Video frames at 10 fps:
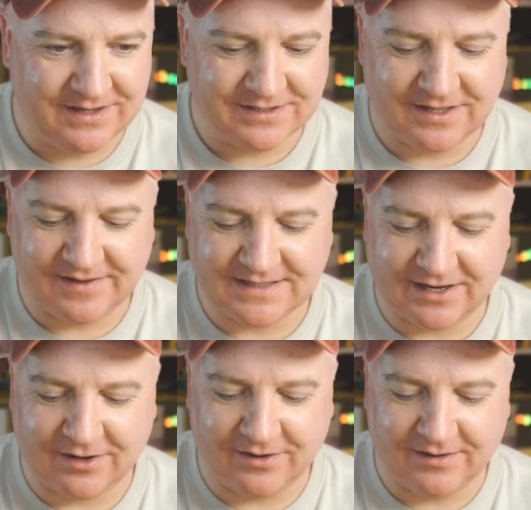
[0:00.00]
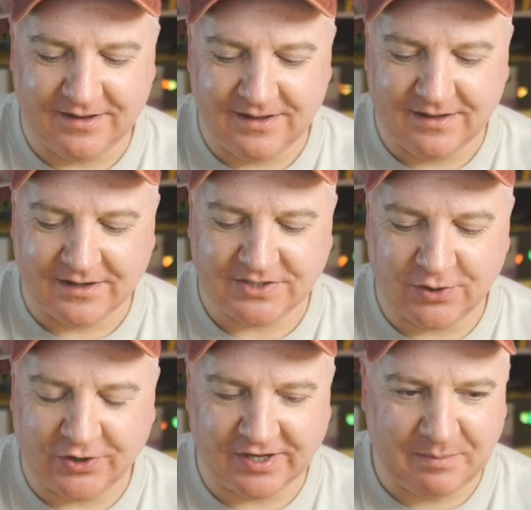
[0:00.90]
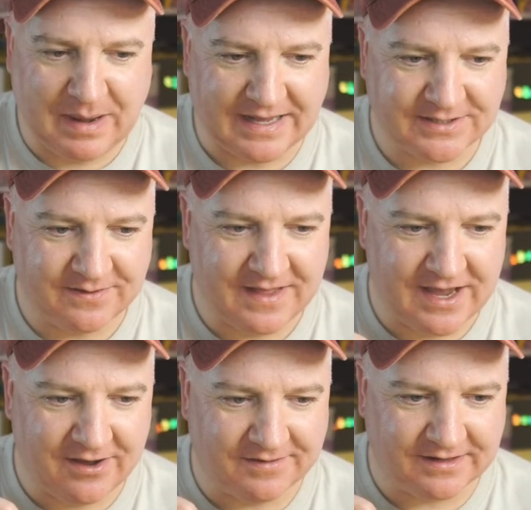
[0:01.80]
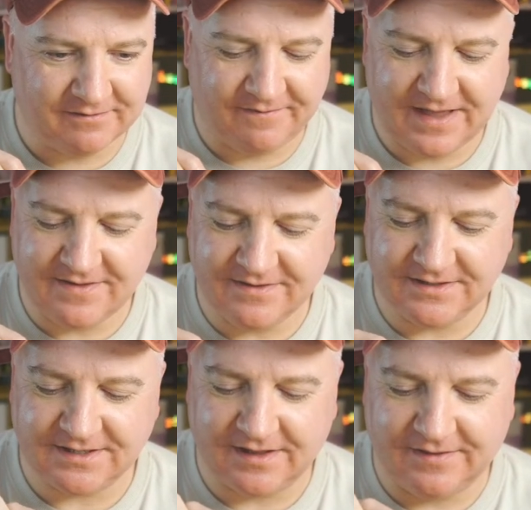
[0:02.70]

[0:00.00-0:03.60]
So there's like a, a circular pattern there of little fins.